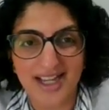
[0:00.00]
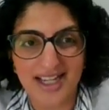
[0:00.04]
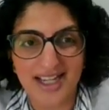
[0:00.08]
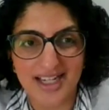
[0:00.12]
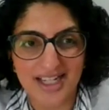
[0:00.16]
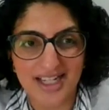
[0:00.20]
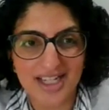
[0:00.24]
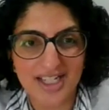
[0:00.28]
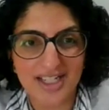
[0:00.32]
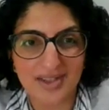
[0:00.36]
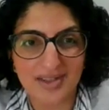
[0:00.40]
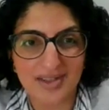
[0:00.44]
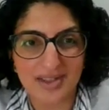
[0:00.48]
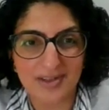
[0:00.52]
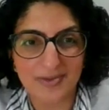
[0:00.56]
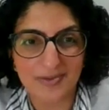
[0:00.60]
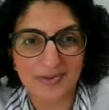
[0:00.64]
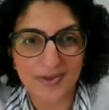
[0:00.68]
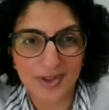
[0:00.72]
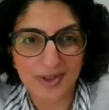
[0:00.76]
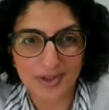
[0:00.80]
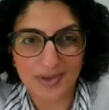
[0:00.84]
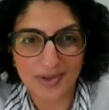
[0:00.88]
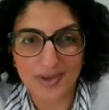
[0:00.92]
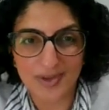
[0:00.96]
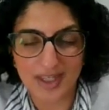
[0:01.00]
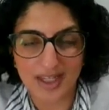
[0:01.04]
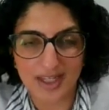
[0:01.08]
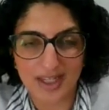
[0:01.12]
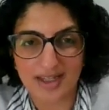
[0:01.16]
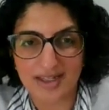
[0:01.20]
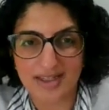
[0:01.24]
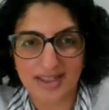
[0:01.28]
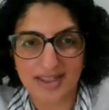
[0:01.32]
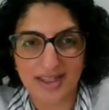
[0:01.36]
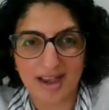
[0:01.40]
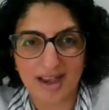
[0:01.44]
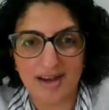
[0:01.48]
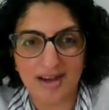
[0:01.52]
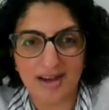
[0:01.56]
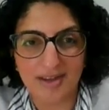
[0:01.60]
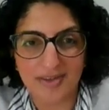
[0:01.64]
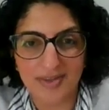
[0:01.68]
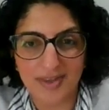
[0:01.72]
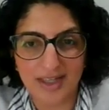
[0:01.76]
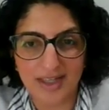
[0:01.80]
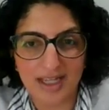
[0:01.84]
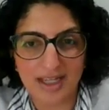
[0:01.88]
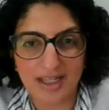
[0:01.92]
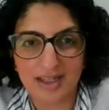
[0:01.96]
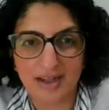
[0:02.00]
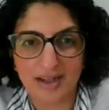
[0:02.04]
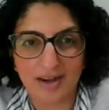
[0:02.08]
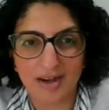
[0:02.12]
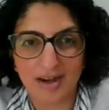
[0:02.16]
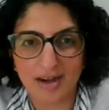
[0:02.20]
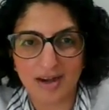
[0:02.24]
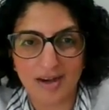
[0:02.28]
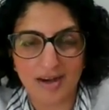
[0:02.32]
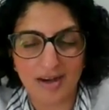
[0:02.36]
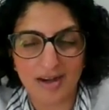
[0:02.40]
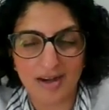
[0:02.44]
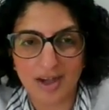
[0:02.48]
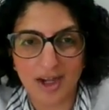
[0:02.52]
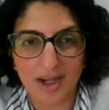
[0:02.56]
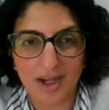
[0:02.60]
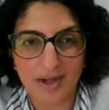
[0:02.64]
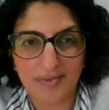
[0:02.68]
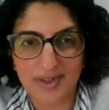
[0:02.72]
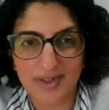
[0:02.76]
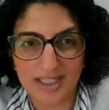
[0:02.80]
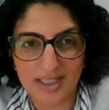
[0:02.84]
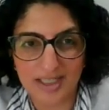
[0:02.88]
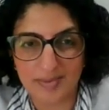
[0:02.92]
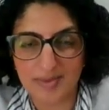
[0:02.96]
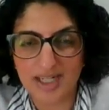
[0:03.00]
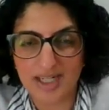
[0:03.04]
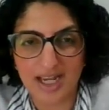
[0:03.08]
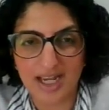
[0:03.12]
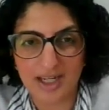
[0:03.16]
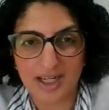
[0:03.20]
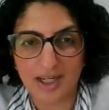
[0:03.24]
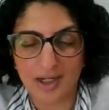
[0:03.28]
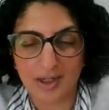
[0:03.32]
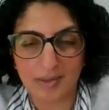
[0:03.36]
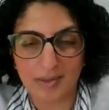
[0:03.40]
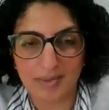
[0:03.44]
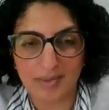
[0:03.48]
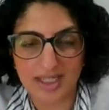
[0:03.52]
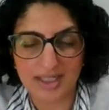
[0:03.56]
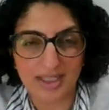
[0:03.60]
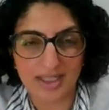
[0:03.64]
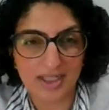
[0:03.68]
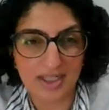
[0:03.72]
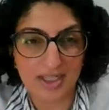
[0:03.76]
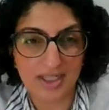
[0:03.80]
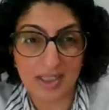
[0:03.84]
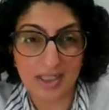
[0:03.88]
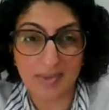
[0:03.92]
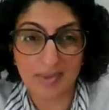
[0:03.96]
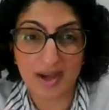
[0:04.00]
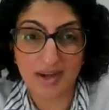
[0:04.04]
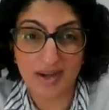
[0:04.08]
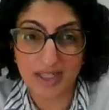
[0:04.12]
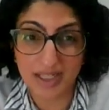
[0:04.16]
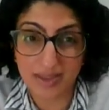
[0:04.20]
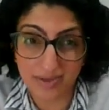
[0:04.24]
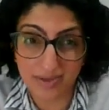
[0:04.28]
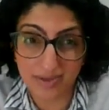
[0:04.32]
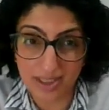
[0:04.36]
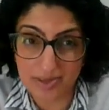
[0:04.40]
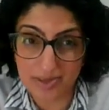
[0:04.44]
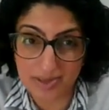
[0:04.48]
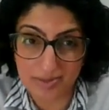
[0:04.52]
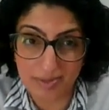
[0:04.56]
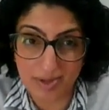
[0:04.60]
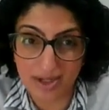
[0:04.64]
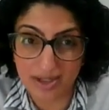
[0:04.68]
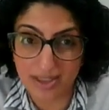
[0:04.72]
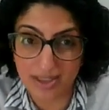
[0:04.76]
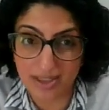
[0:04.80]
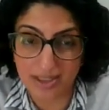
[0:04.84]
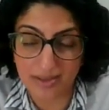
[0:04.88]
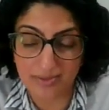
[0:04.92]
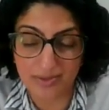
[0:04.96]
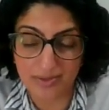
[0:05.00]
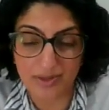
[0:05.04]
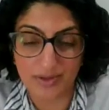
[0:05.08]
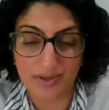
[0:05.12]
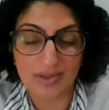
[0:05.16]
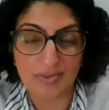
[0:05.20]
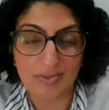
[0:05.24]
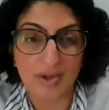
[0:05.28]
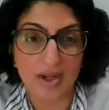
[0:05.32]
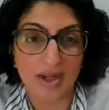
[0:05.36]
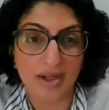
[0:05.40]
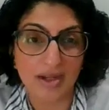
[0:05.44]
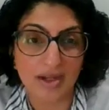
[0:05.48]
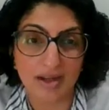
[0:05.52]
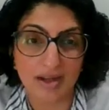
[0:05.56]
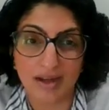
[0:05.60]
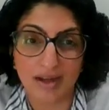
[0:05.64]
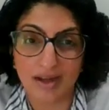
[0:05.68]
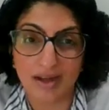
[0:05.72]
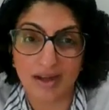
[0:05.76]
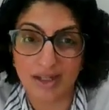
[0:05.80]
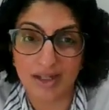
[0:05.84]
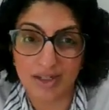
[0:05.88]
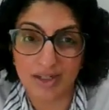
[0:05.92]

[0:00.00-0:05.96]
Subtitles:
into the few things that I think are hopefully some take-home messages about giving up smoking if you're a smoker,